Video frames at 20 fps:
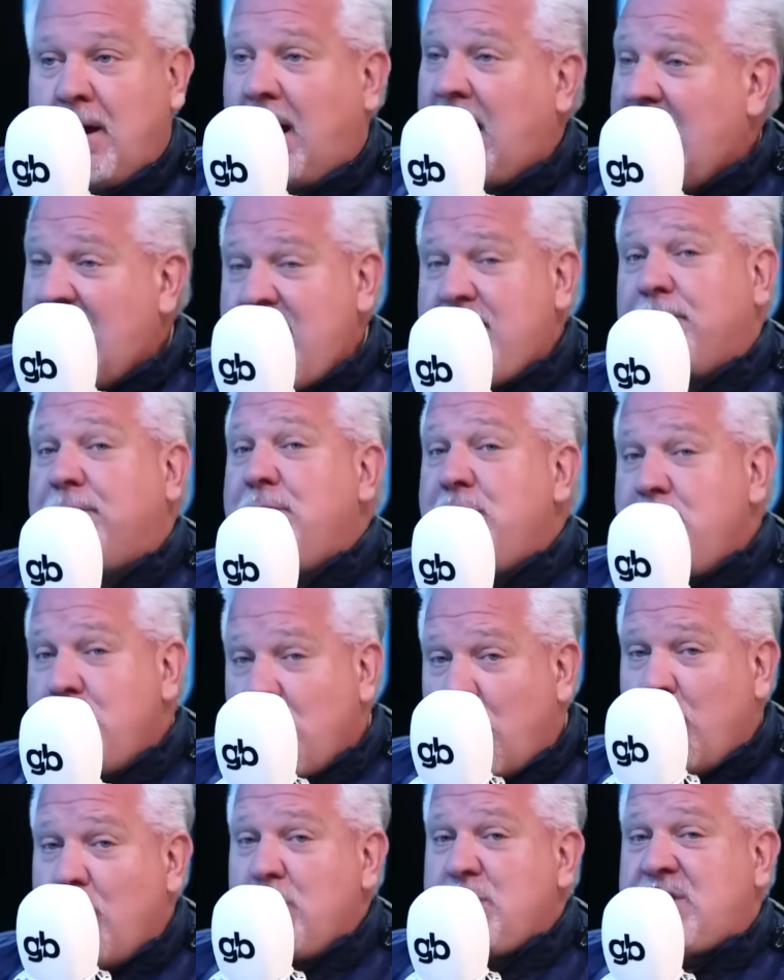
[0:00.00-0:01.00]
I have
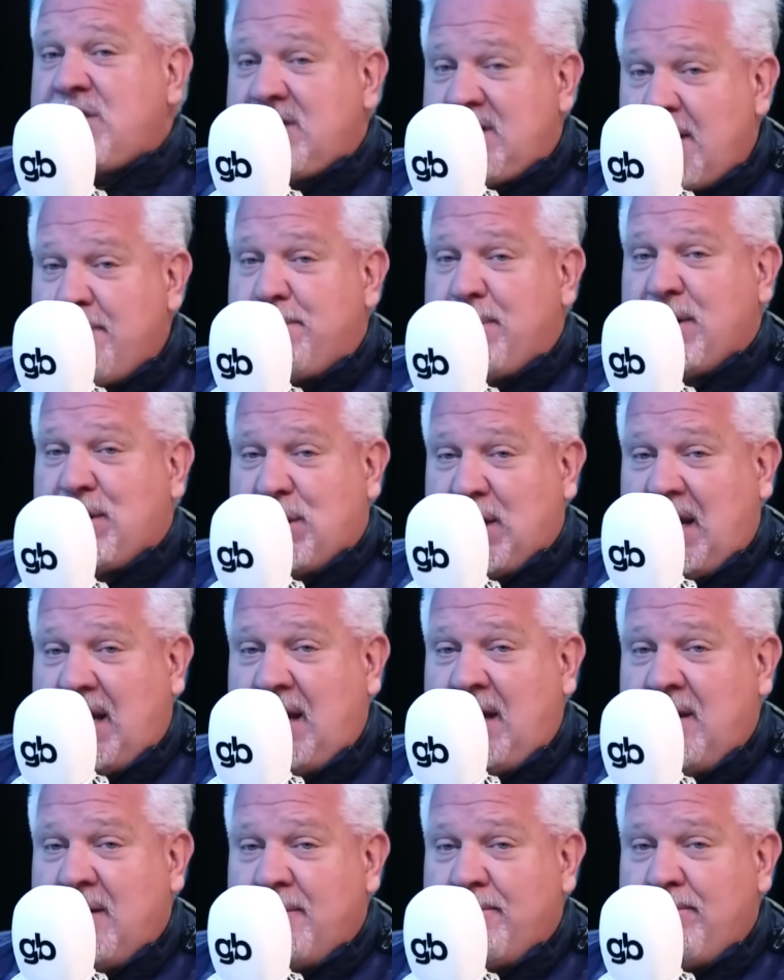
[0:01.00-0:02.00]
no
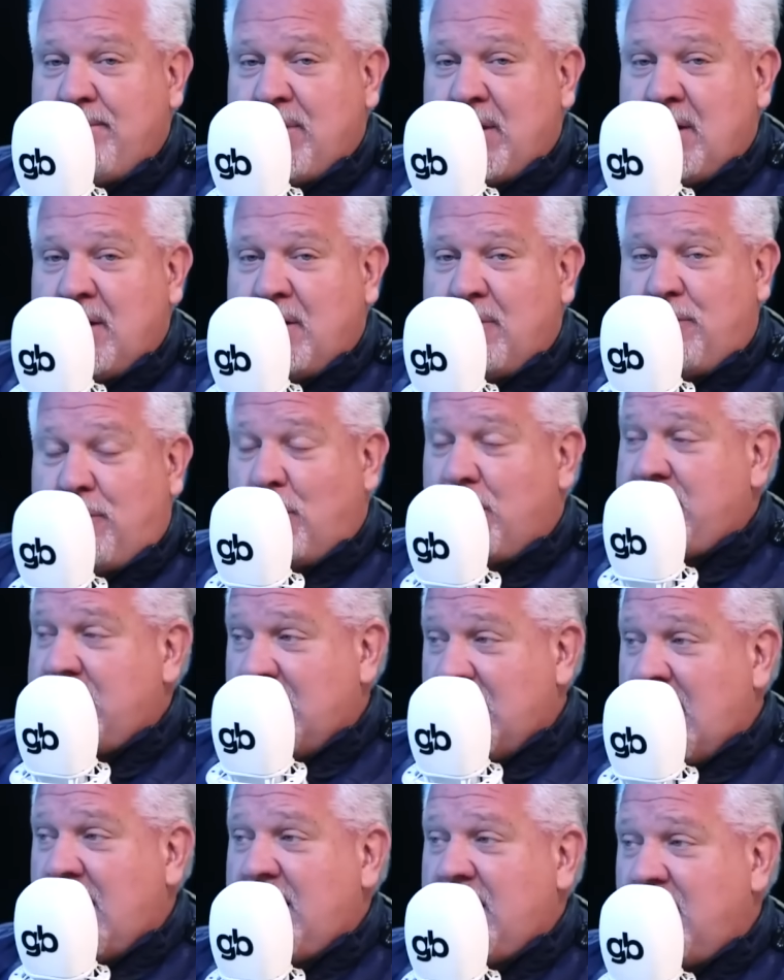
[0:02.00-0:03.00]
sympathy for the
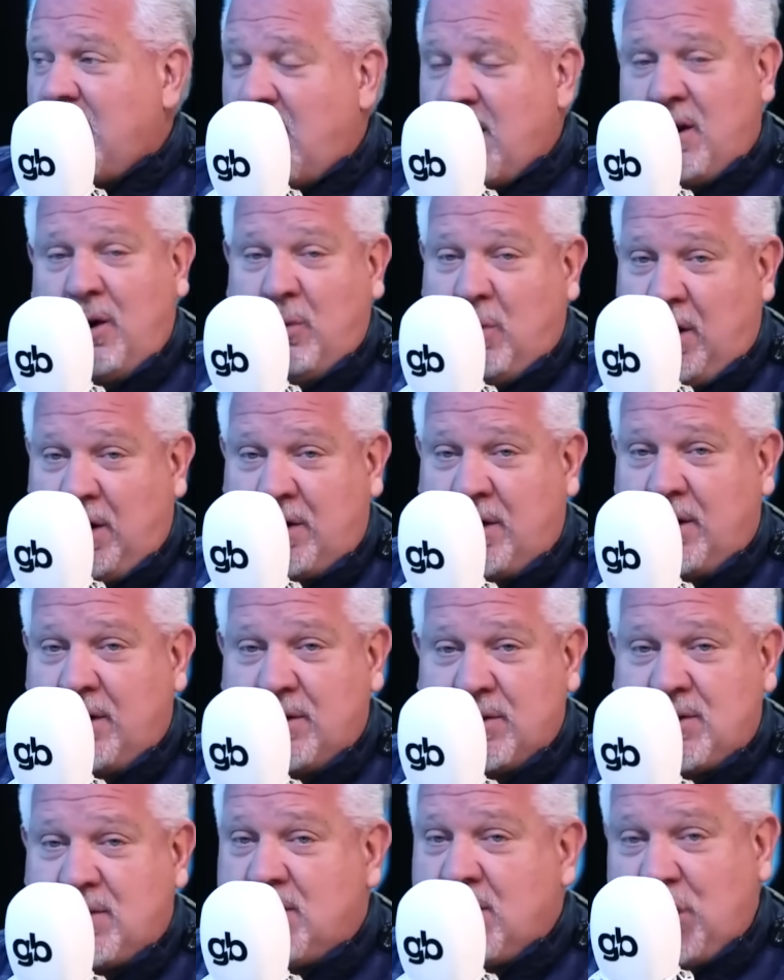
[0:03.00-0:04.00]
United Auto
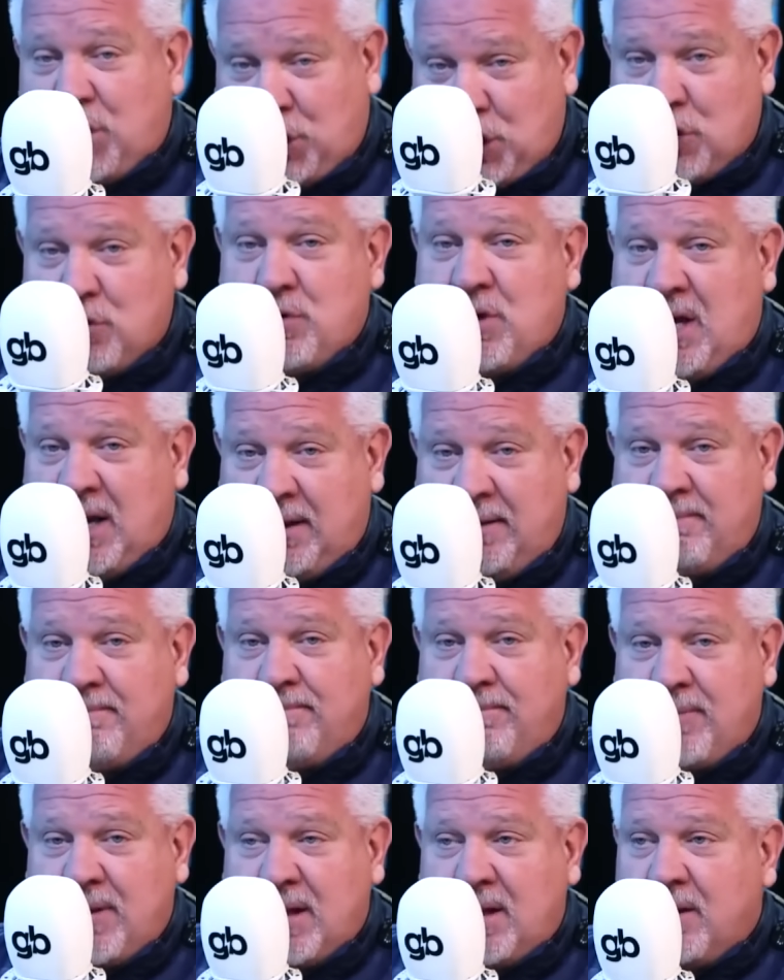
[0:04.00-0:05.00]
Workers Union.
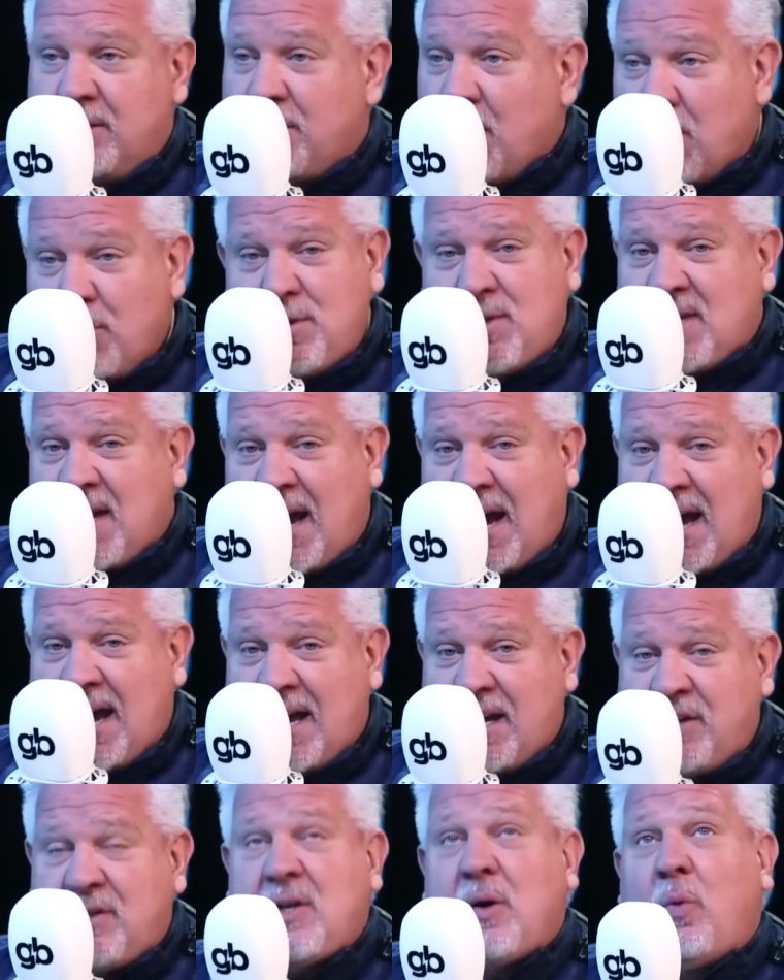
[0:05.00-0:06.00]
Those
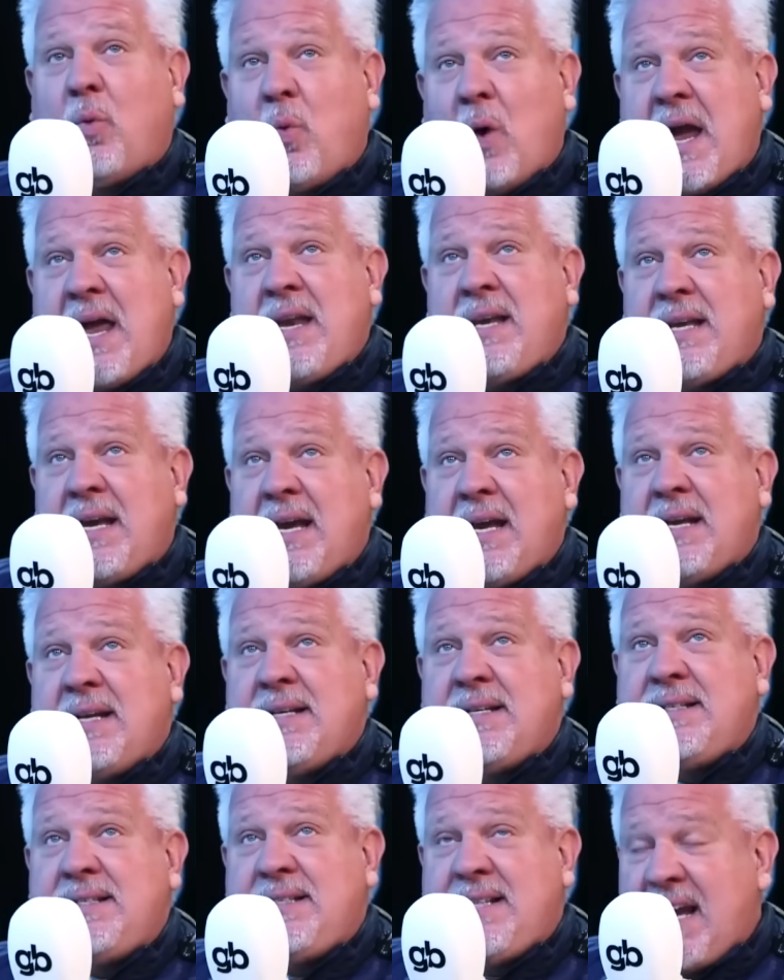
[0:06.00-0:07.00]
guys went
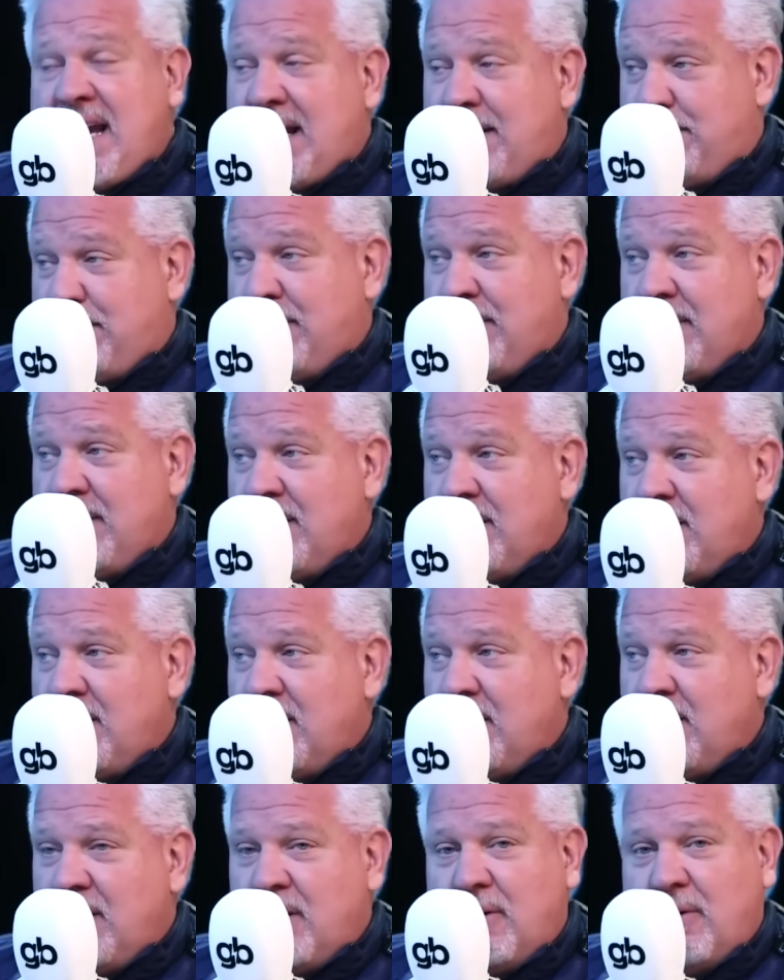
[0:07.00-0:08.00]
in deep
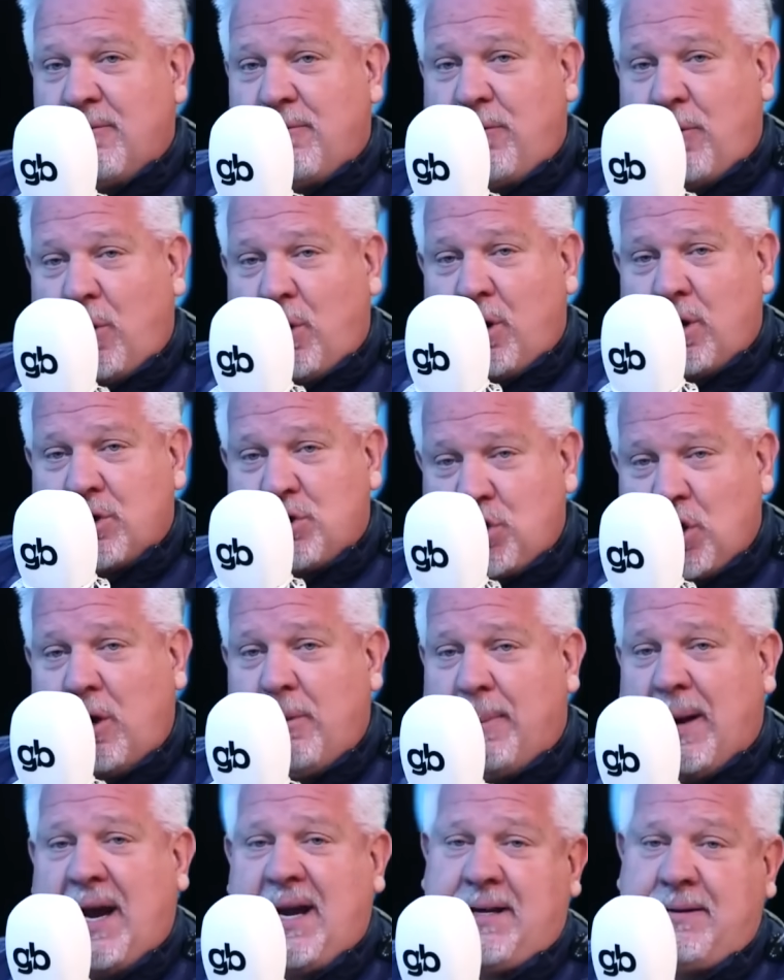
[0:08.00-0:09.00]
for Joe
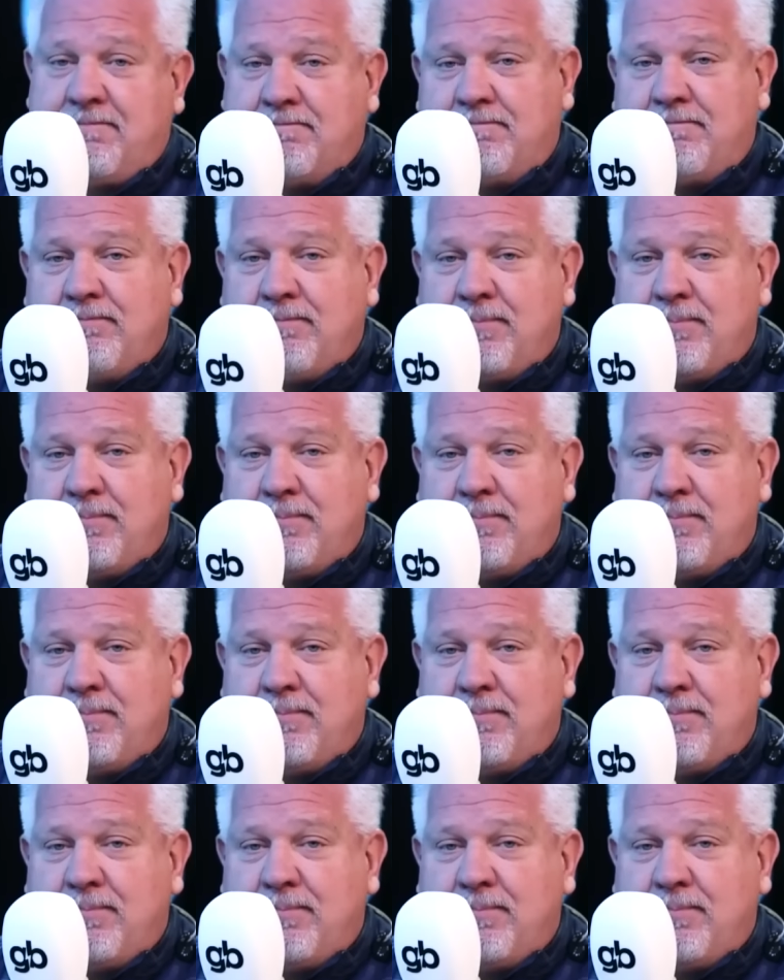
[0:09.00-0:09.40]
Biden.